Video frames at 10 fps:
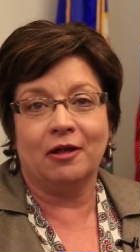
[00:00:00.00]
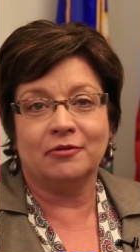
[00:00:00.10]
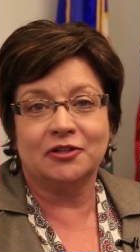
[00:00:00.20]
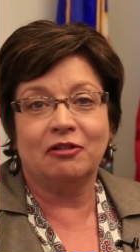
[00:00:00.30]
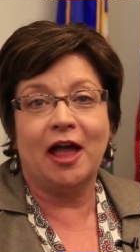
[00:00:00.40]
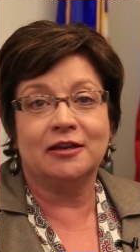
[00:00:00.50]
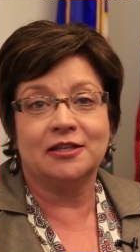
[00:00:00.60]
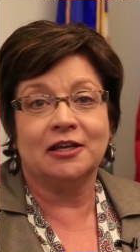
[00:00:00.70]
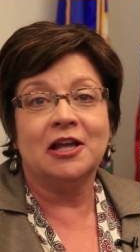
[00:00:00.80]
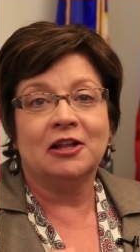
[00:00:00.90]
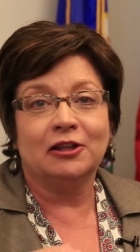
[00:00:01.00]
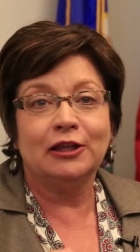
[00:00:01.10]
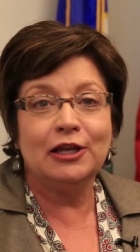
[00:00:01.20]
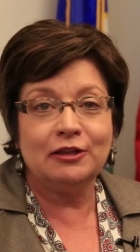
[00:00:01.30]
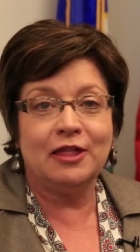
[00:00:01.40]
I was glad to
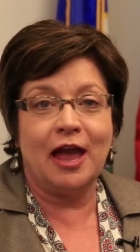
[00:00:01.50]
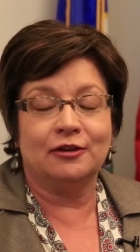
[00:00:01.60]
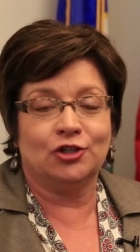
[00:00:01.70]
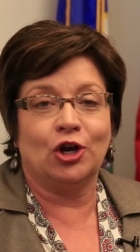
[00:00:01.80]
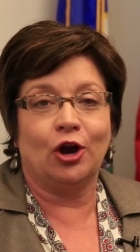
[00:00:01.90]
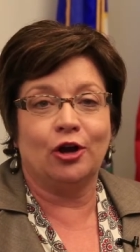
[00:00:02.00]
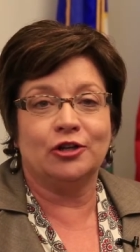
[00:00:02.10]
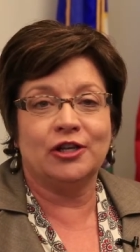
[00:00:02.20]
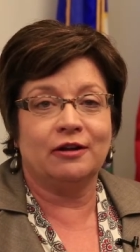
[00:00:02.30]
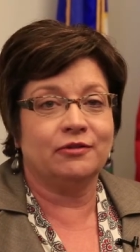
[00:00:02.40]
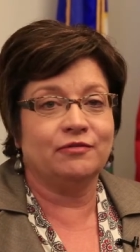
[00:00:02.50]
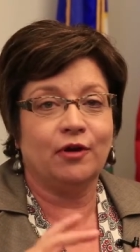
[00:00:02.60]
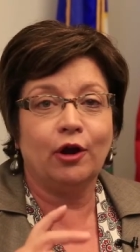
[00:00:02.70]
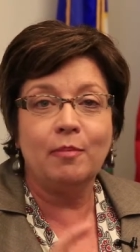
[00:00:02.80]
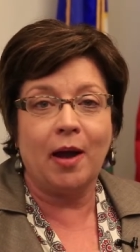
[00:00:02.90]
lead that charge, and it was very